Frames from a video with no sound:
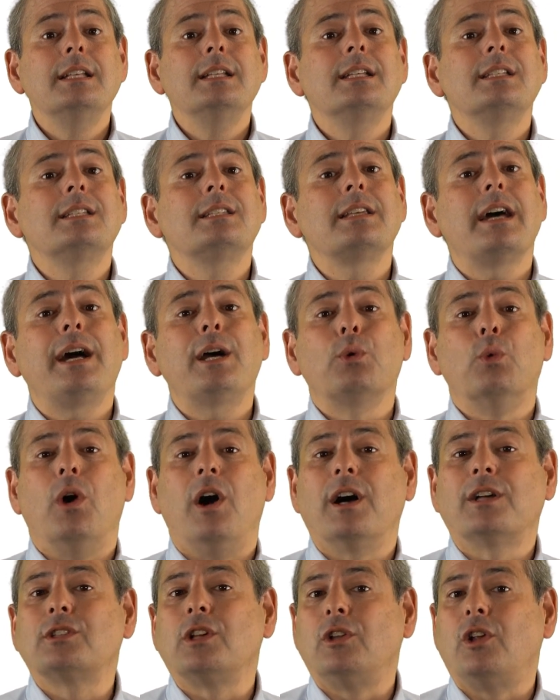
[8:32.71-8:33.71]

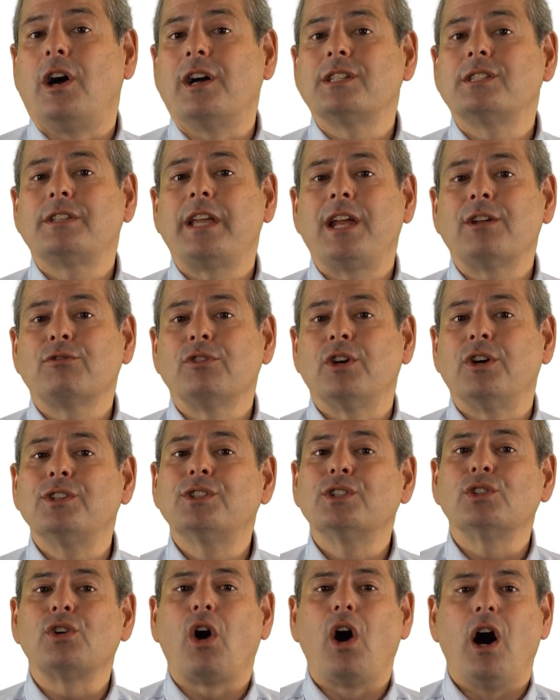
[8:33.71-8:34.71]
Sidewalks along state
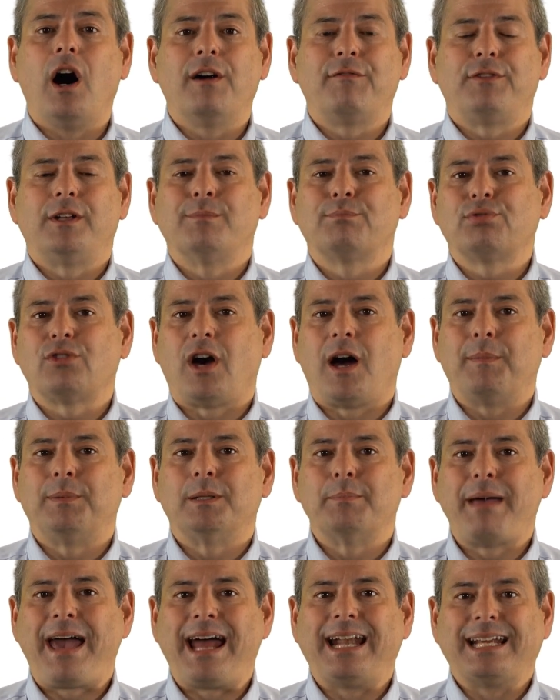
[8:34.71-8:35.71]
roads are often
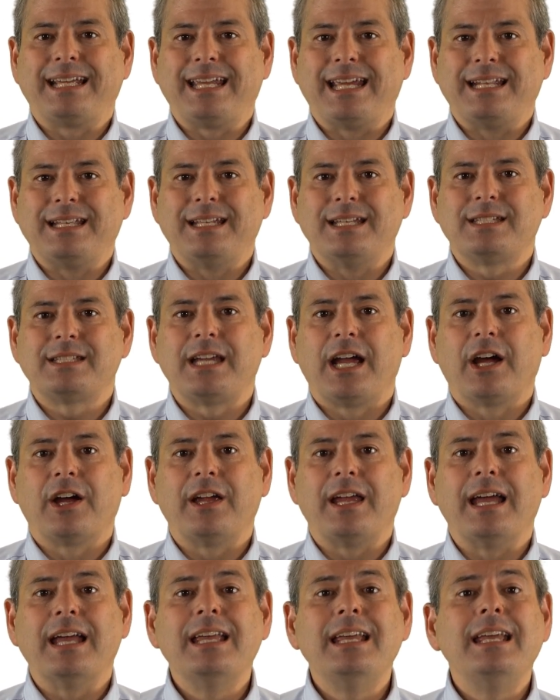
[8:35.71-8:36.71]
problematic in this
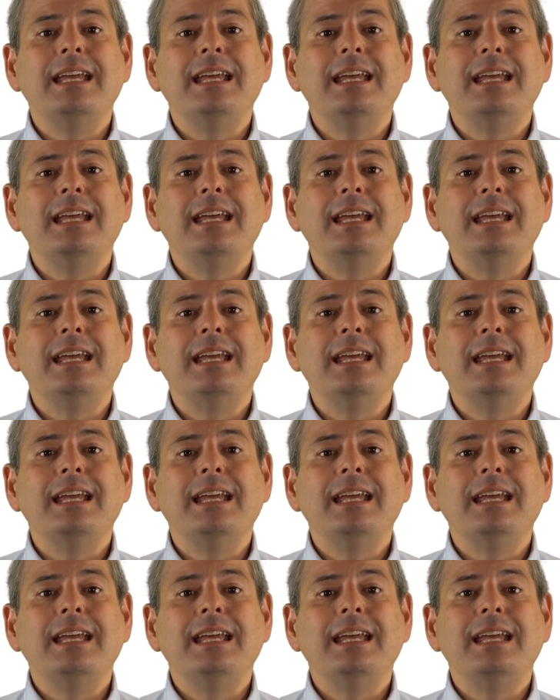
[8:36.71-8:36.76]
area.